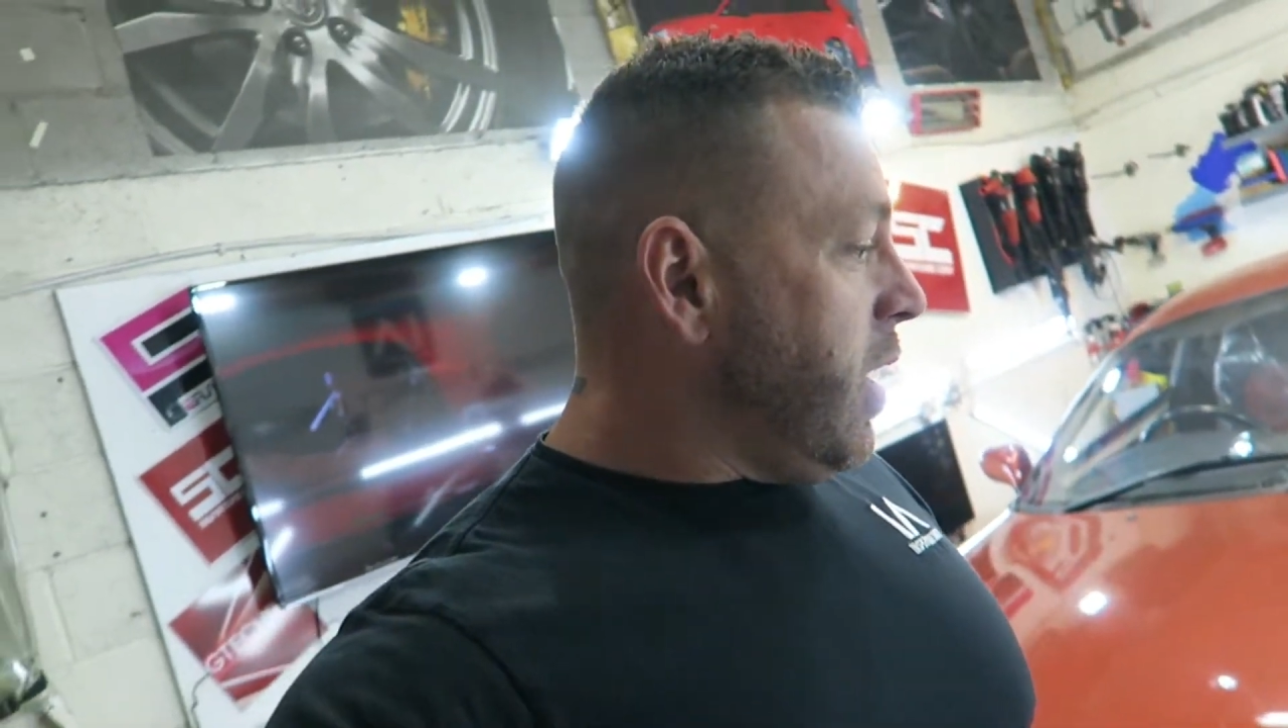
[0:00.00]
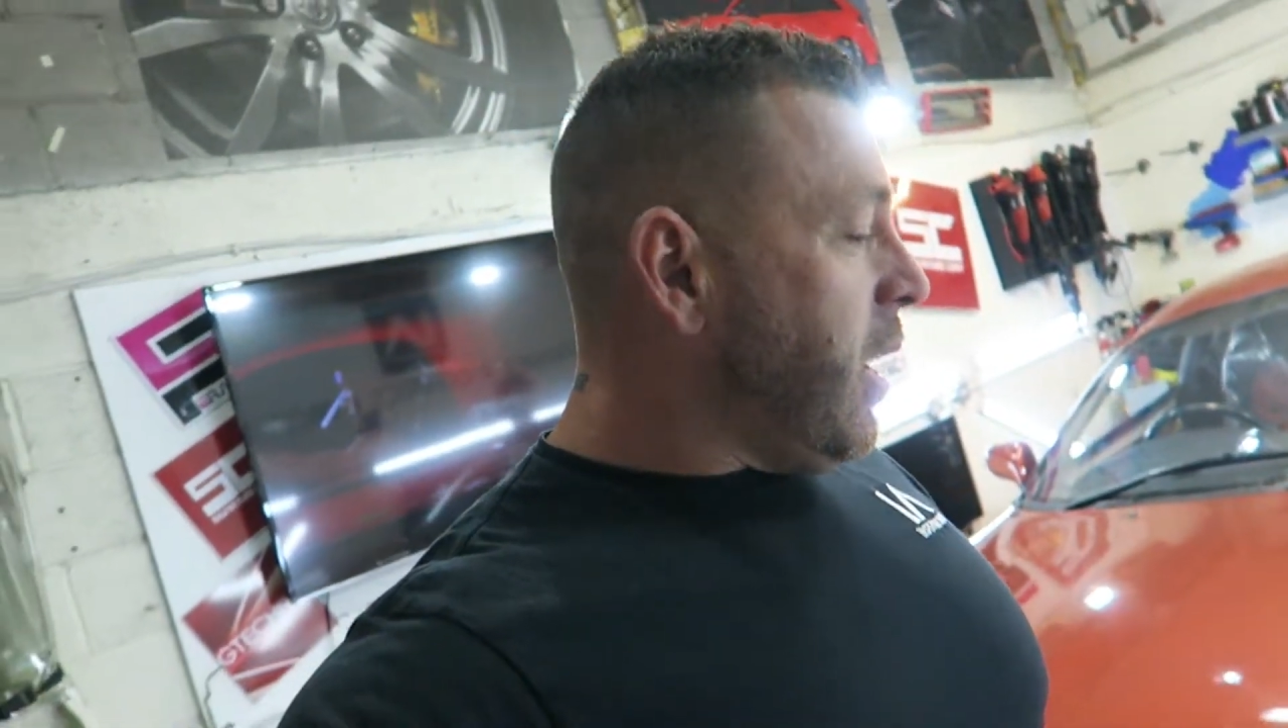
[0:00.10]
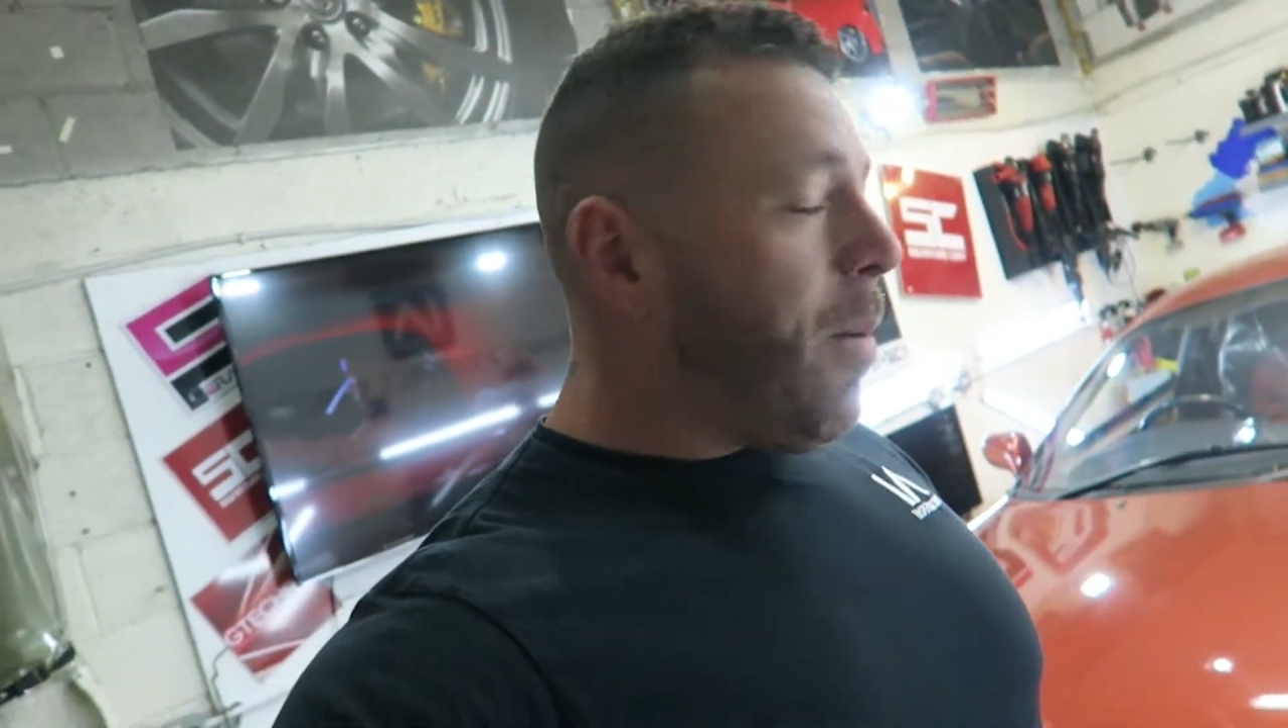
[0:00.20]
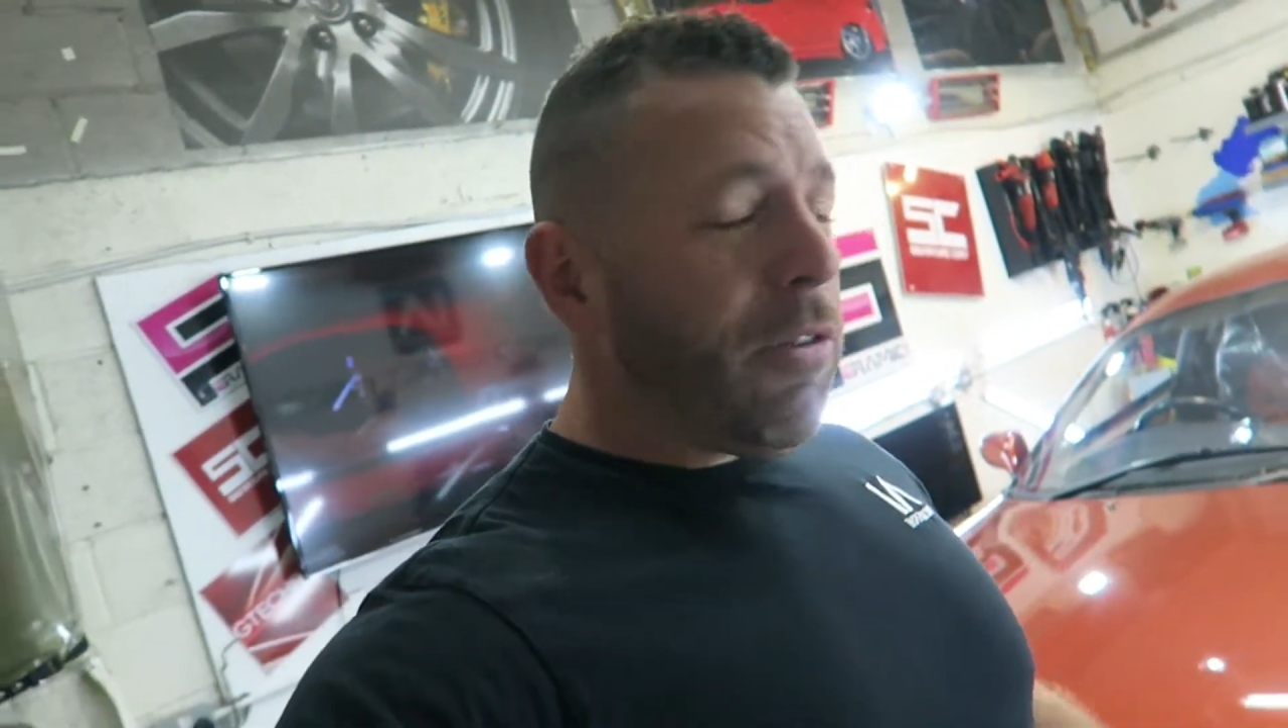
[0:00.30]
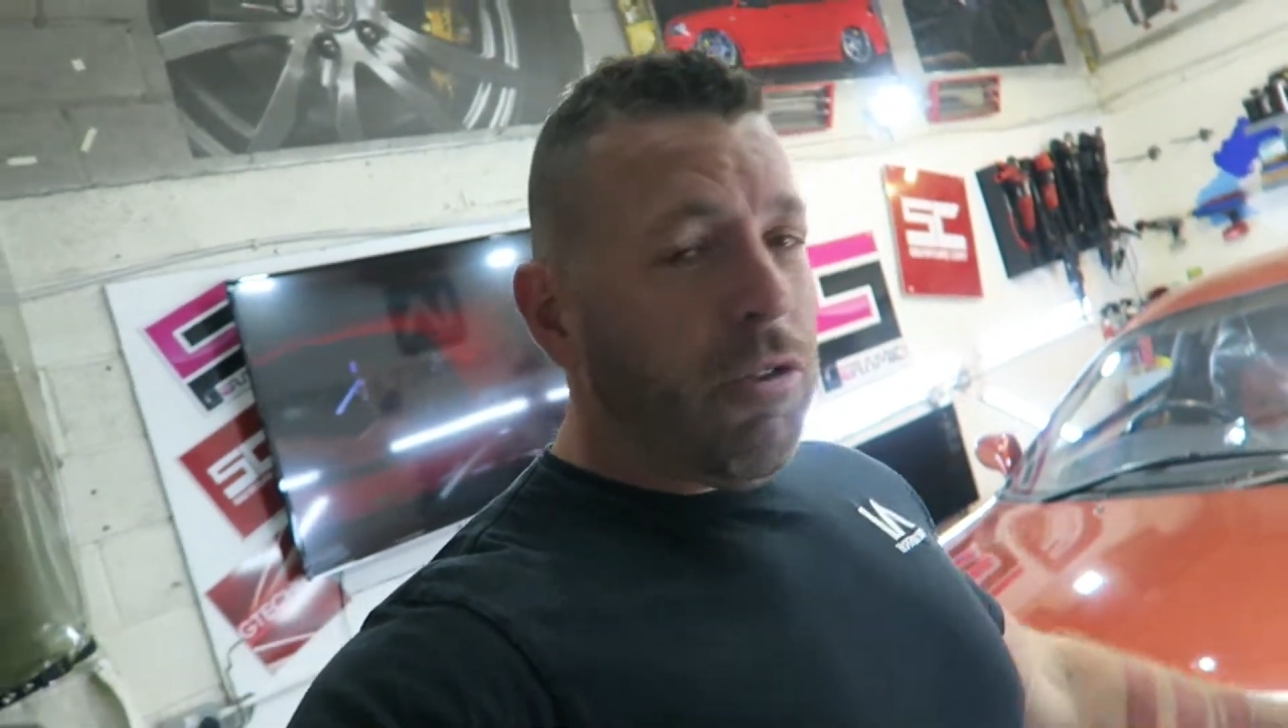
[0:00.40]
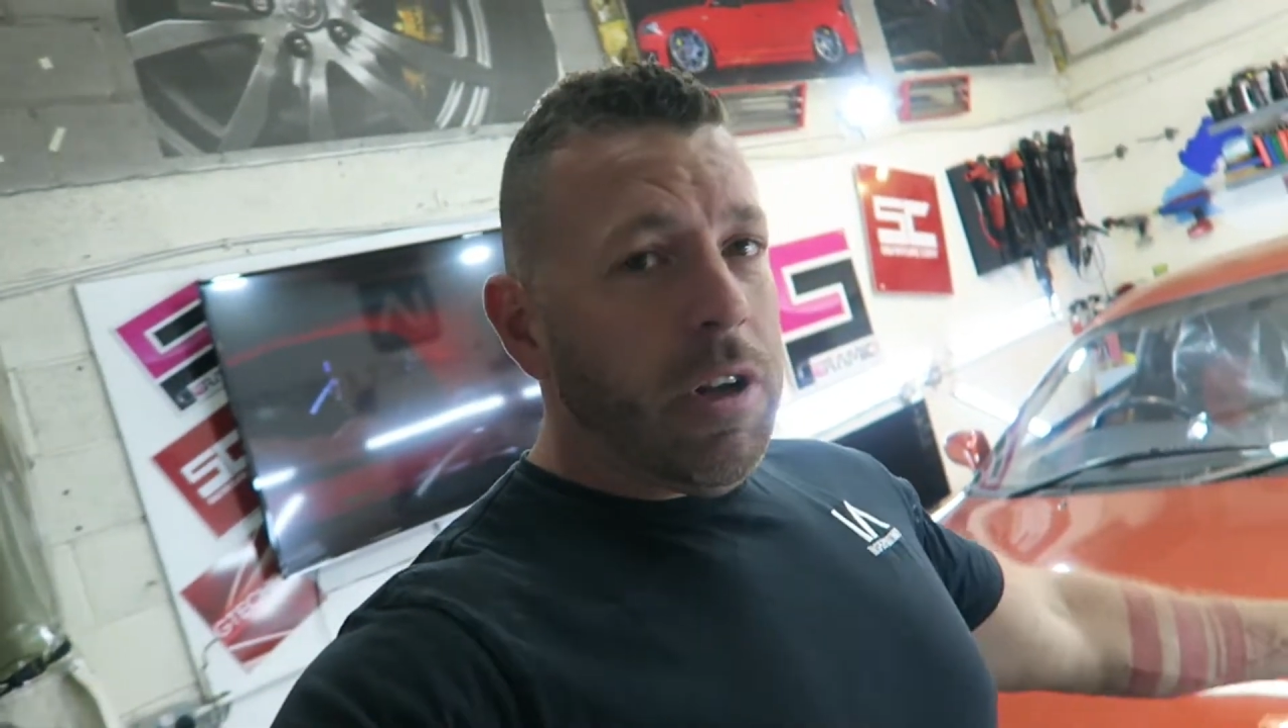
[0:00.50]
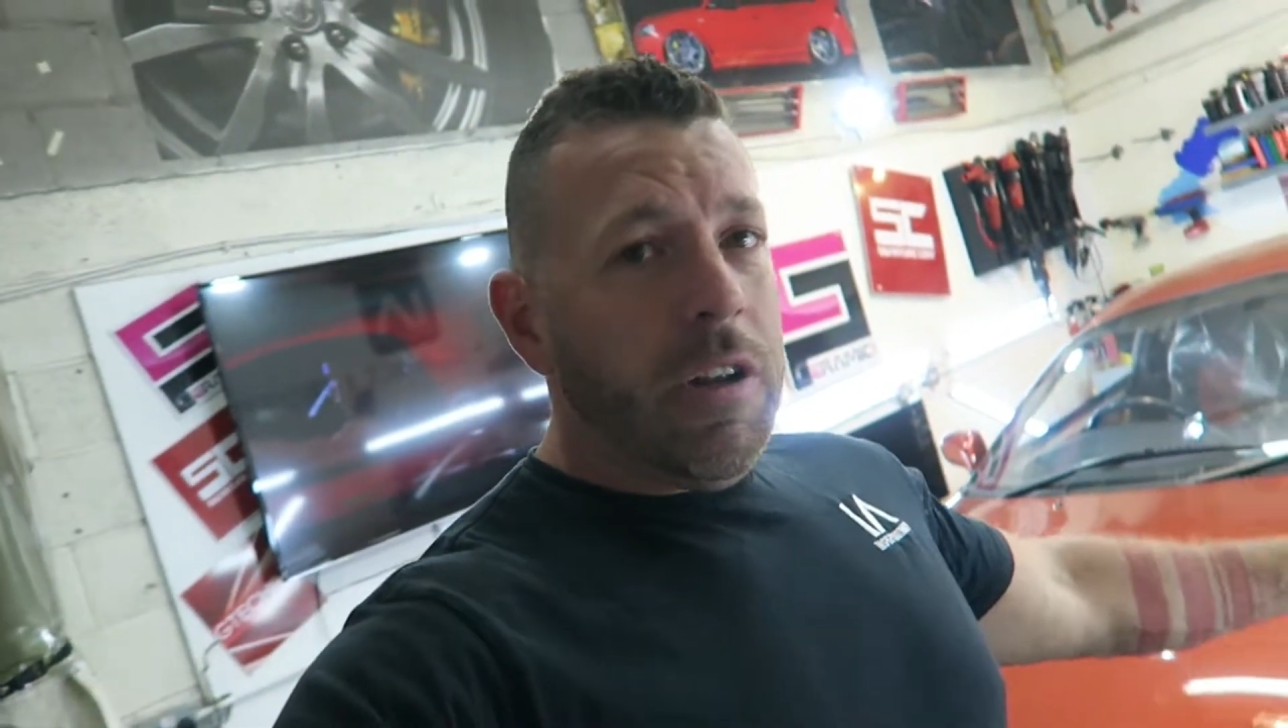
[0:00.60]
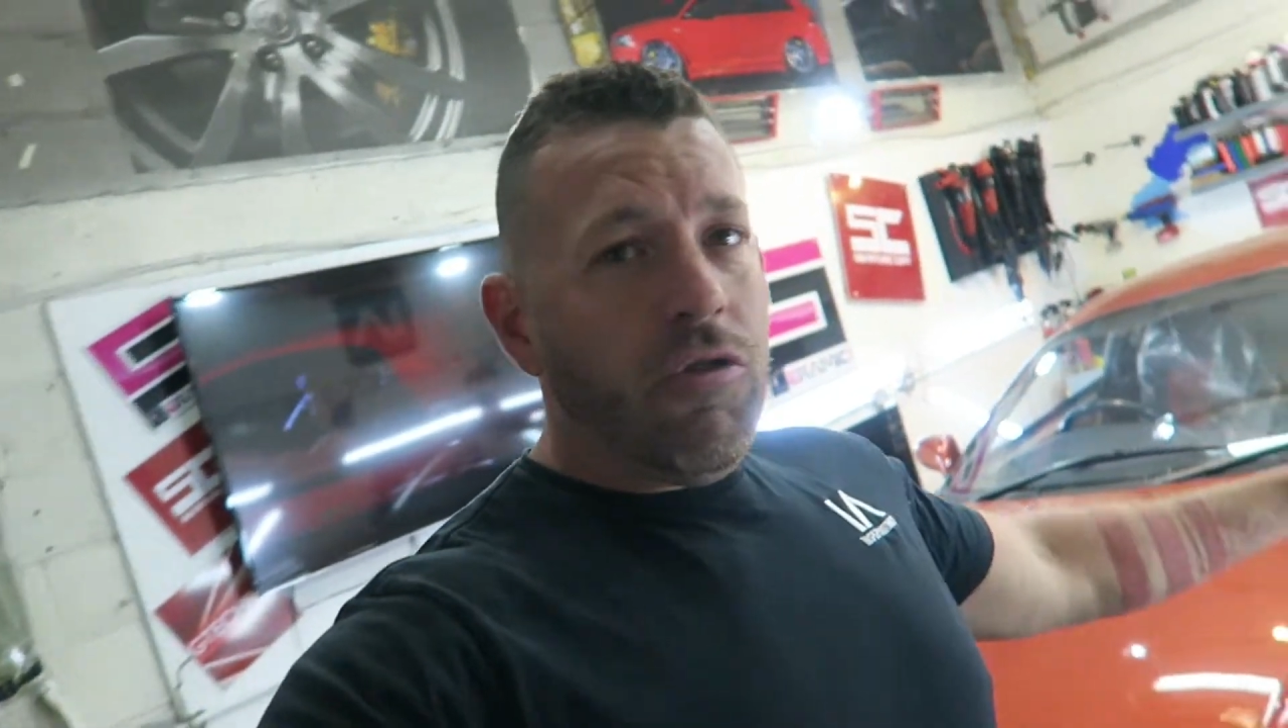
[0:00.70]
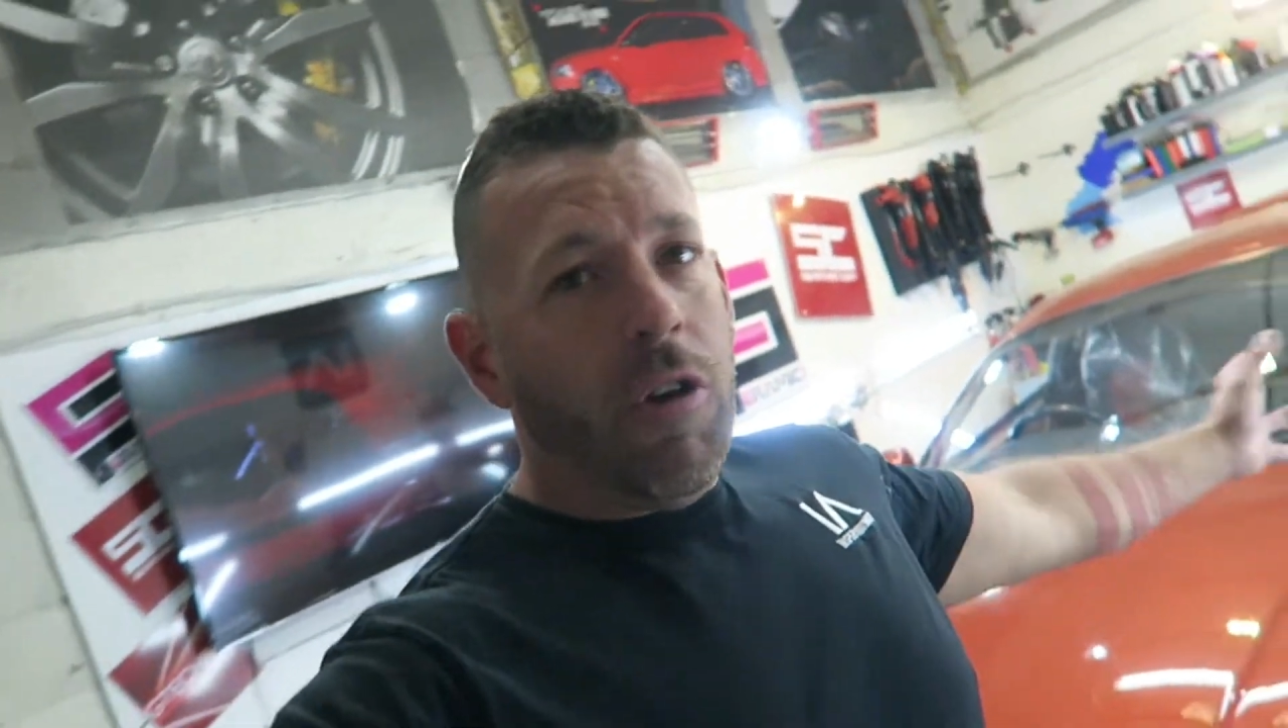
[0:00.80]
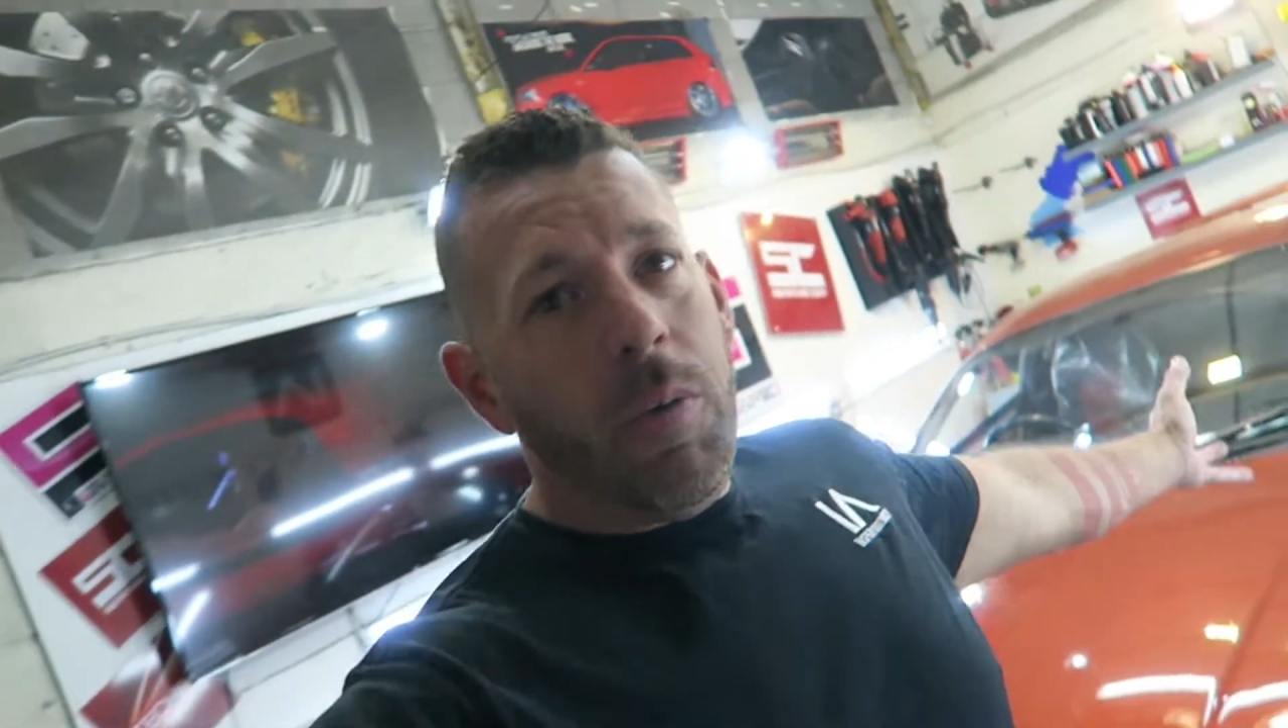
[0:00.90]
I'm actually
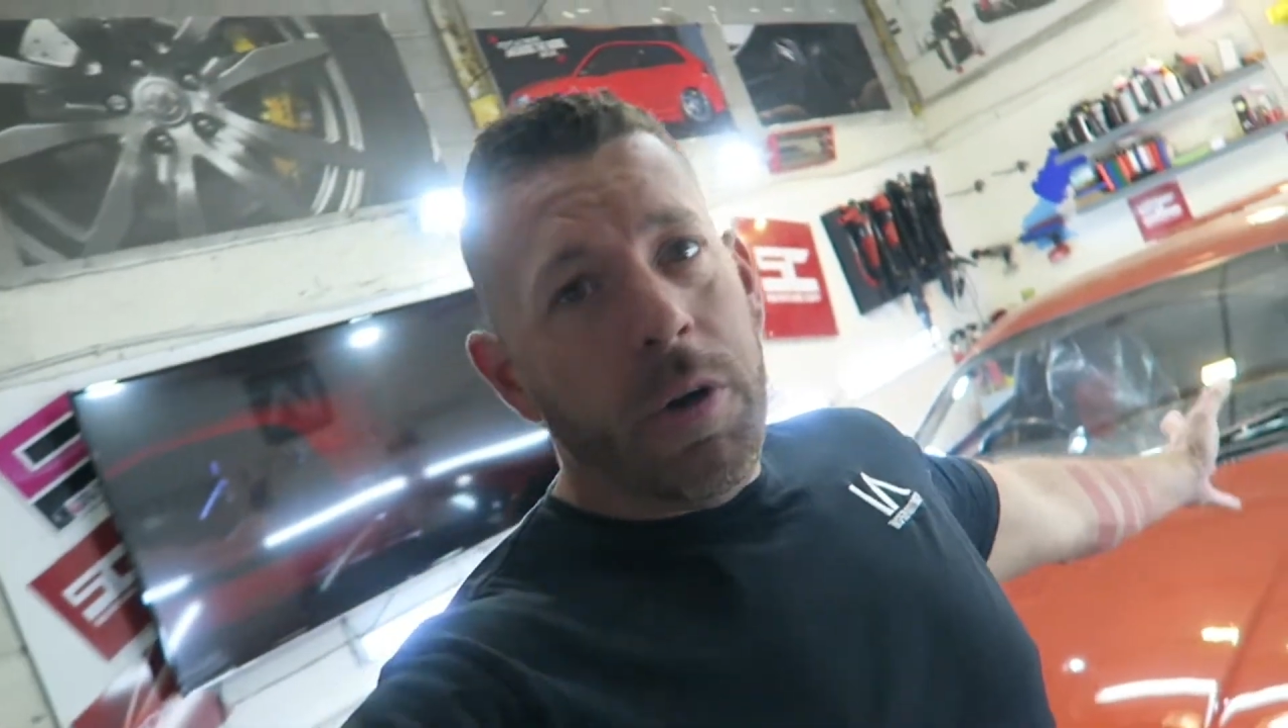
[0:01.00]
going to enjoy